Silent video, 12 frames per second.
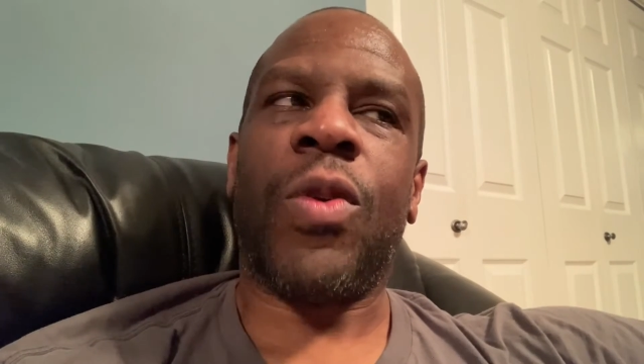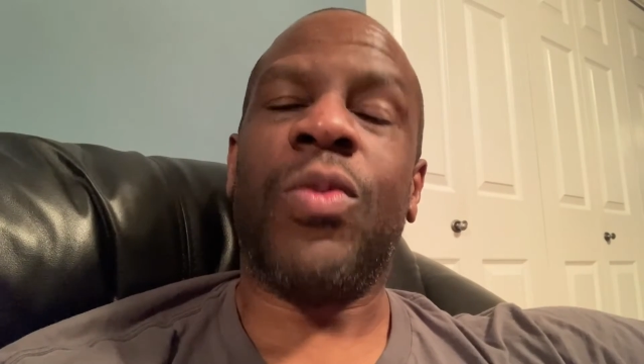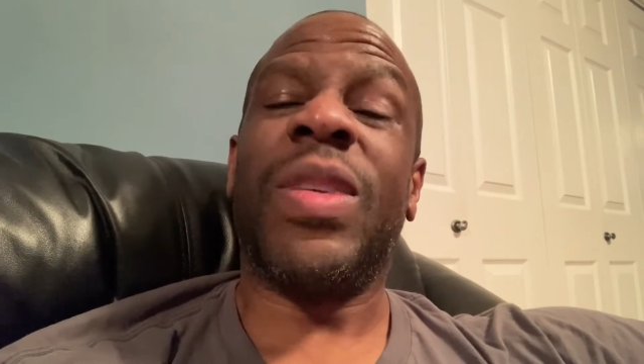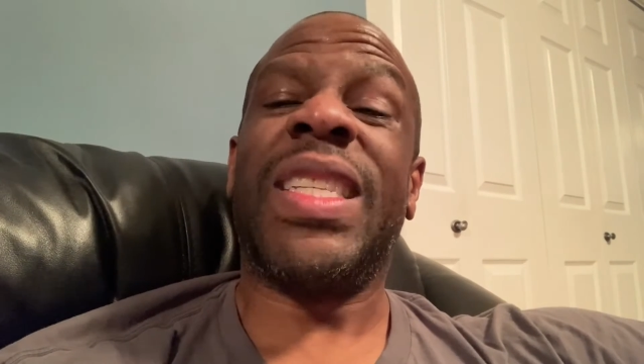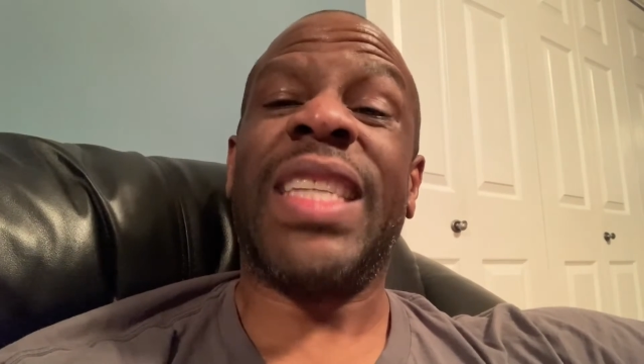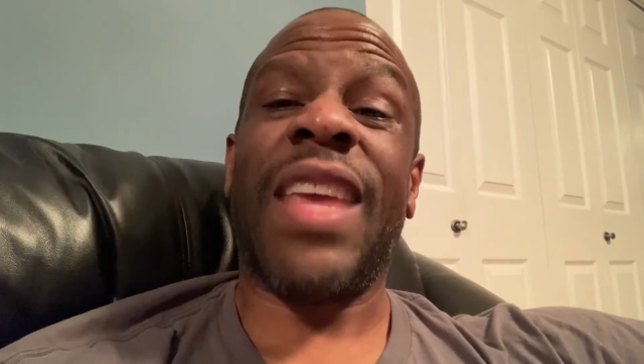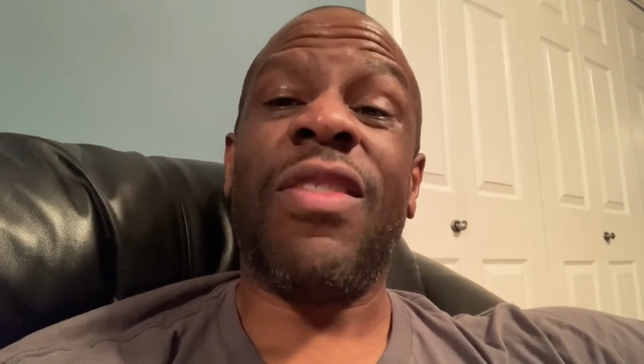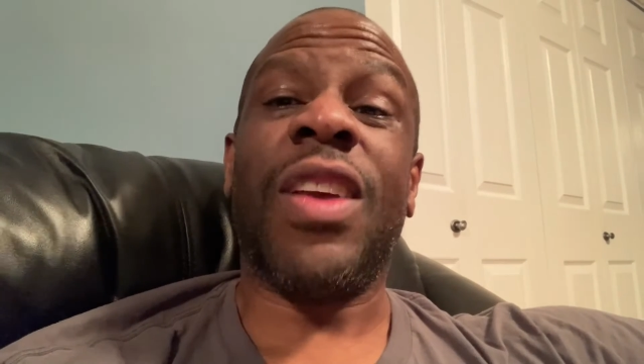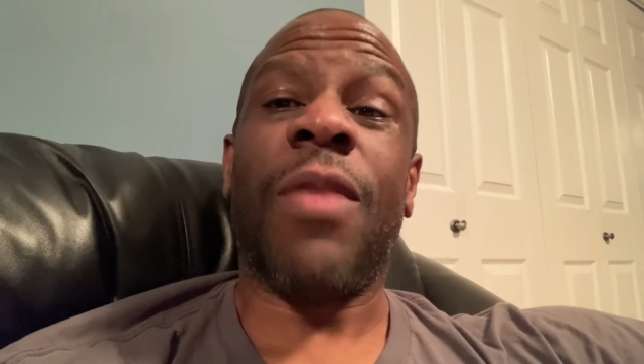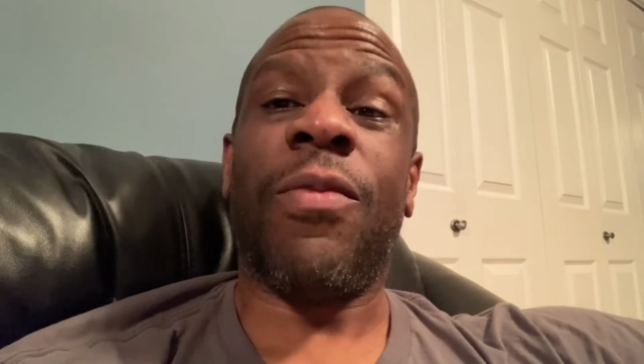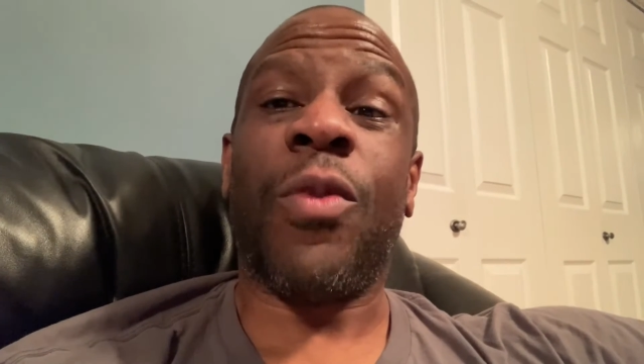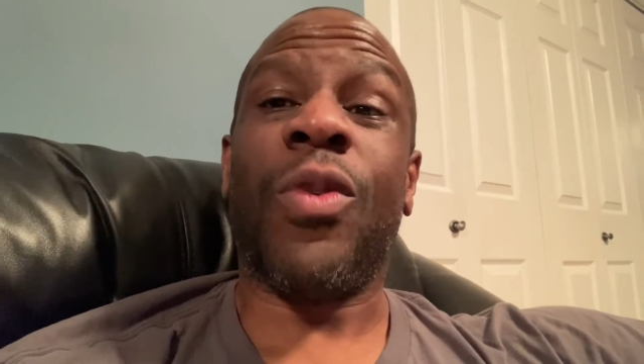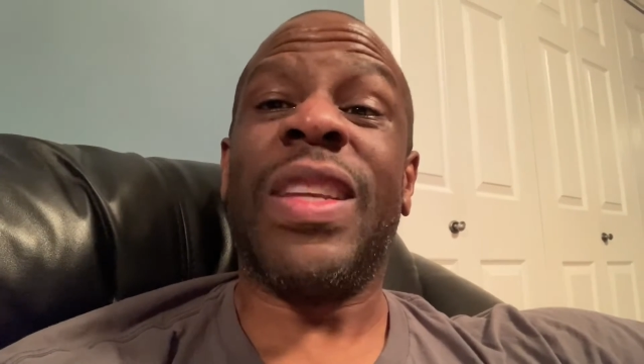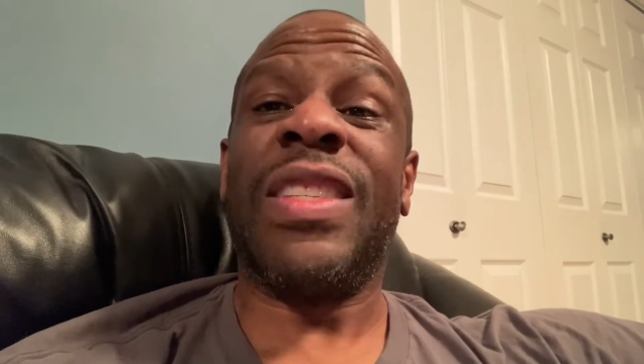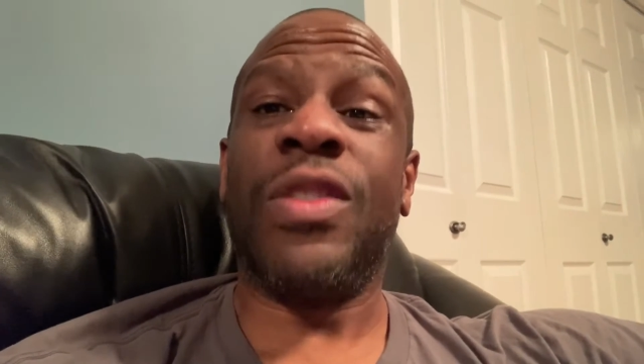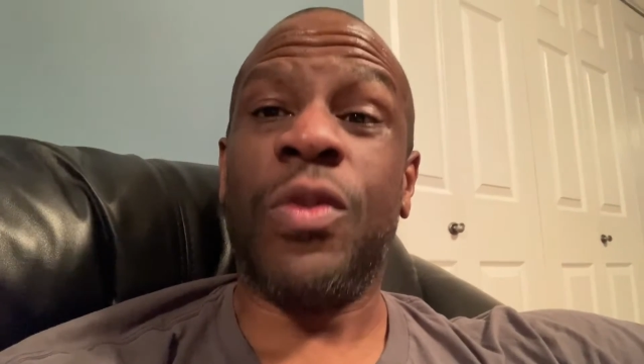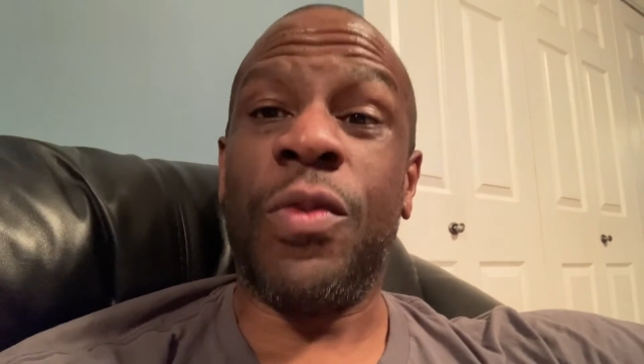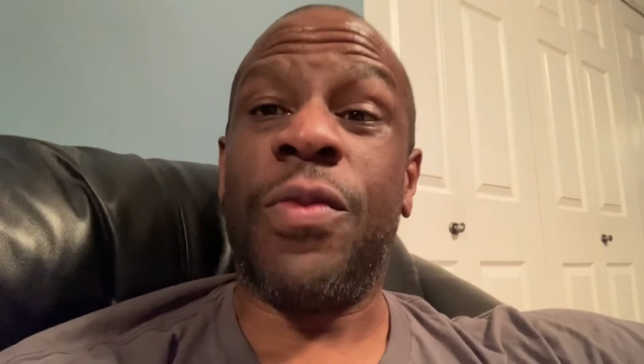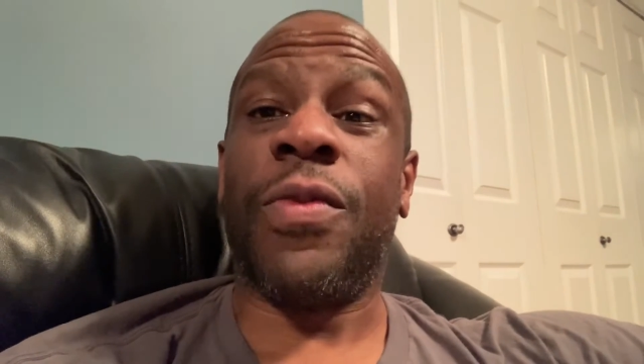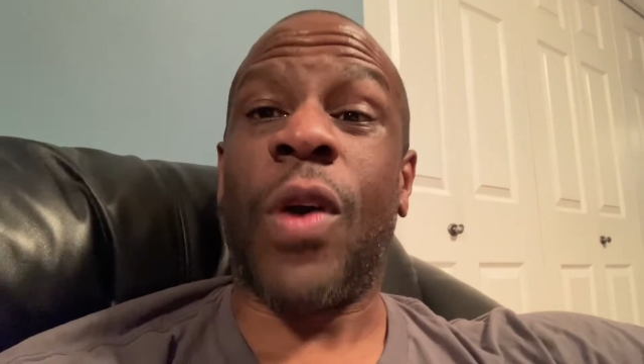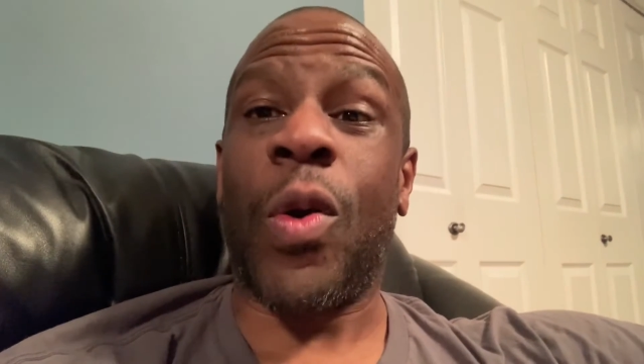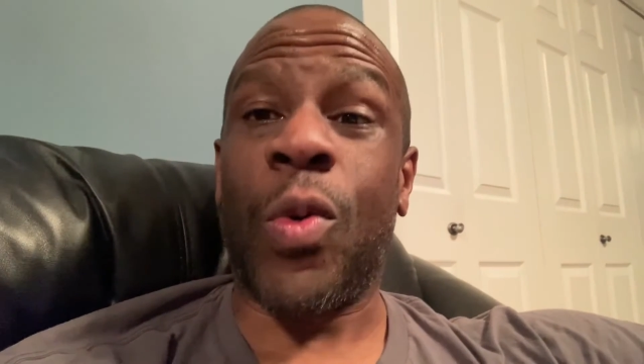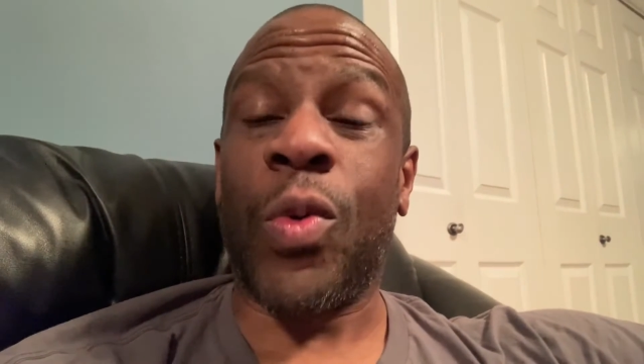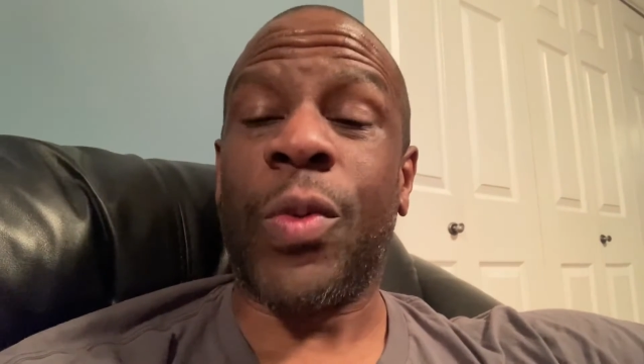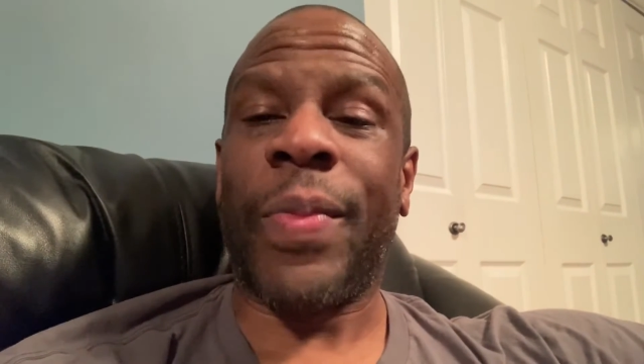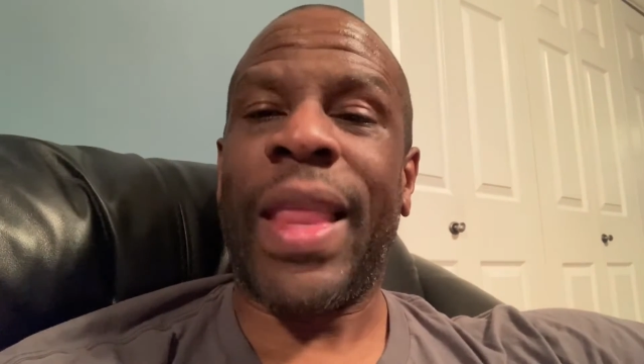was saving up for his new phone.